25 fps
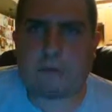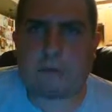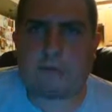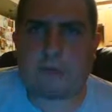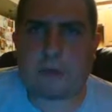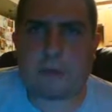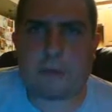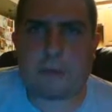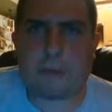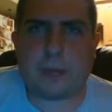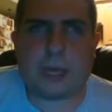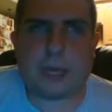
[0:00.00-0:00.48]

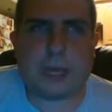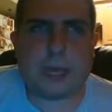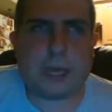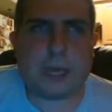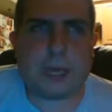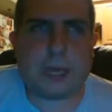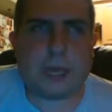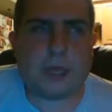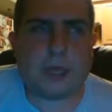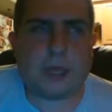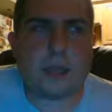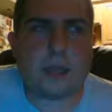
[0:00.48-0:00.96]
For
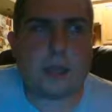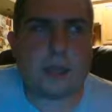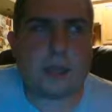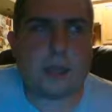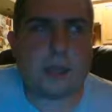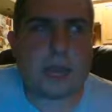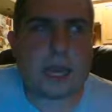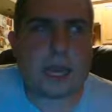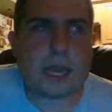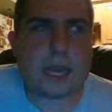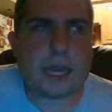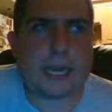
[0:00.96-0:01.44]
me,
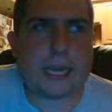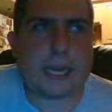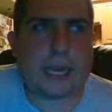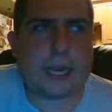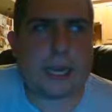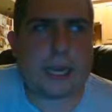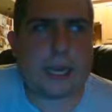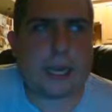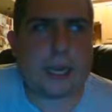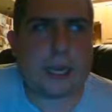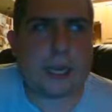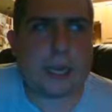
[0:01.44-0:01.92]

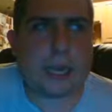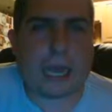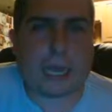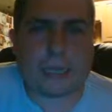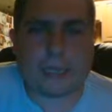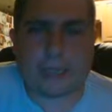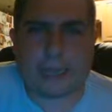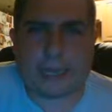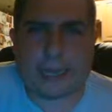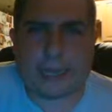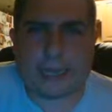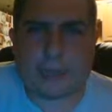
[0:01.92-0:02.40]
I I
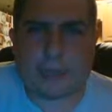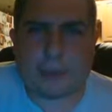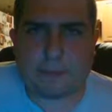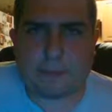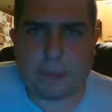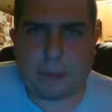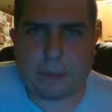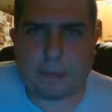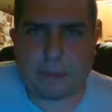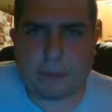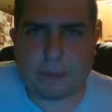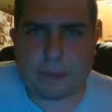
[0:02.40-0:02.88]
liked the
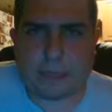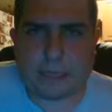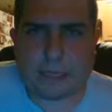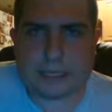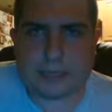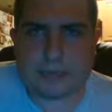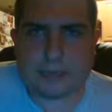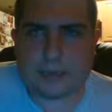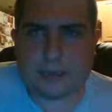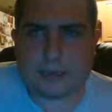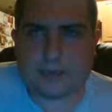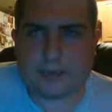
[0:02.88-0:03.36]
people in
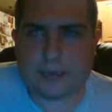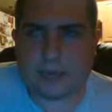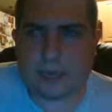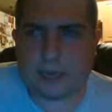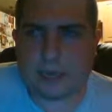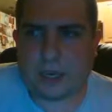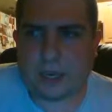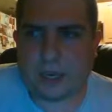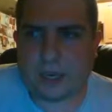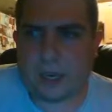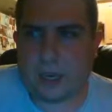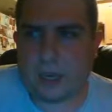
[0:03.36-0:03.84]
this
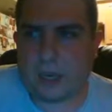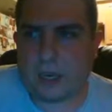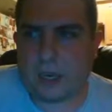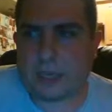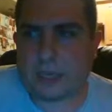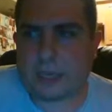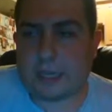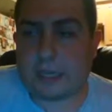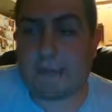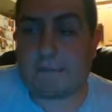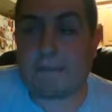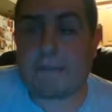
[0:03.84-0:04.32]
movie.
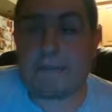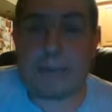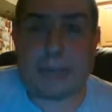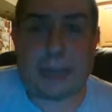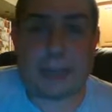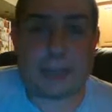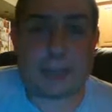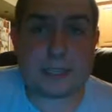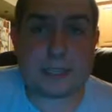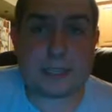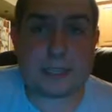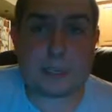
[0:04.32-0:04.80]
The
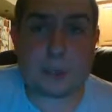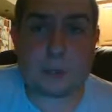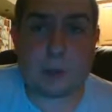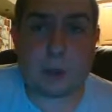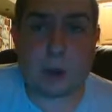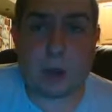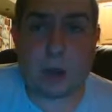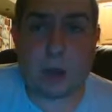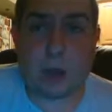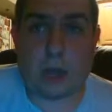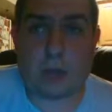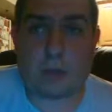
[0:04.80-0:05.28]
effects
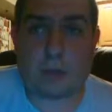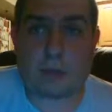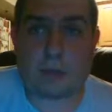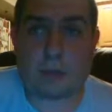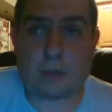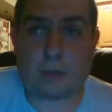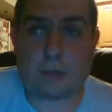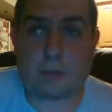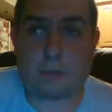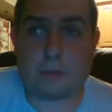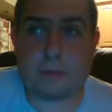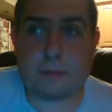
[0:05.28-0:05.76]
were
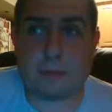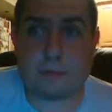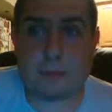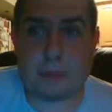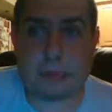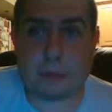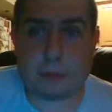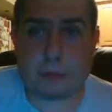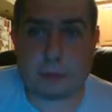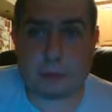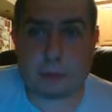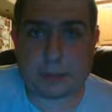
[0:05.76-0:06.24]
awesome.
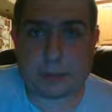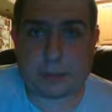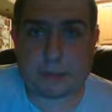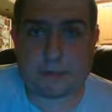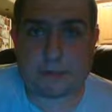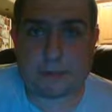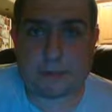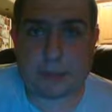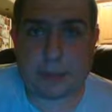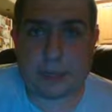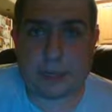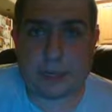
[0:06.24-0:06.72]
They were really
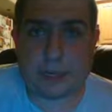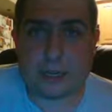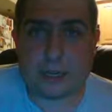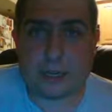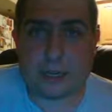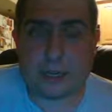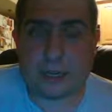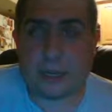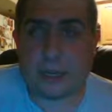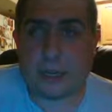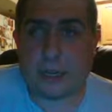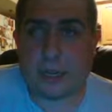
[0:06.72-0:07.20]
fun.
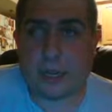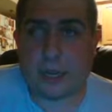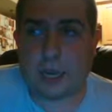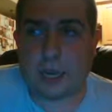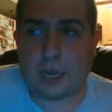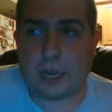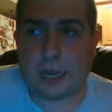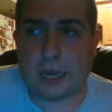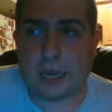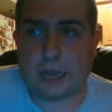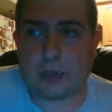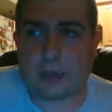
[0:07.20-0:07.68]

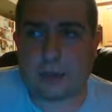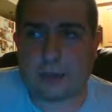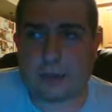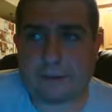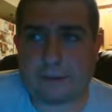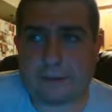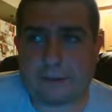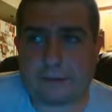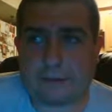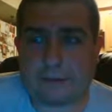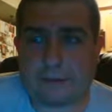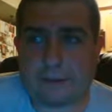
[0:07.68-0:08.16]
I had a lot
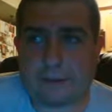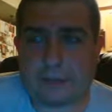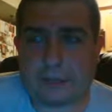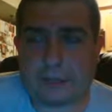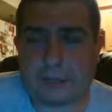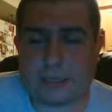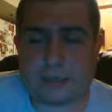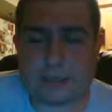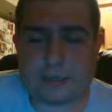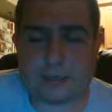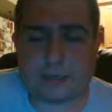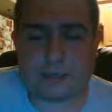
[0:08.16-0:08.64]
of
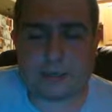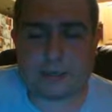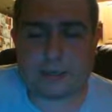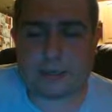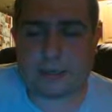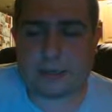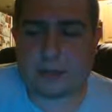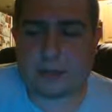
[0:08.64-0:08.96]
just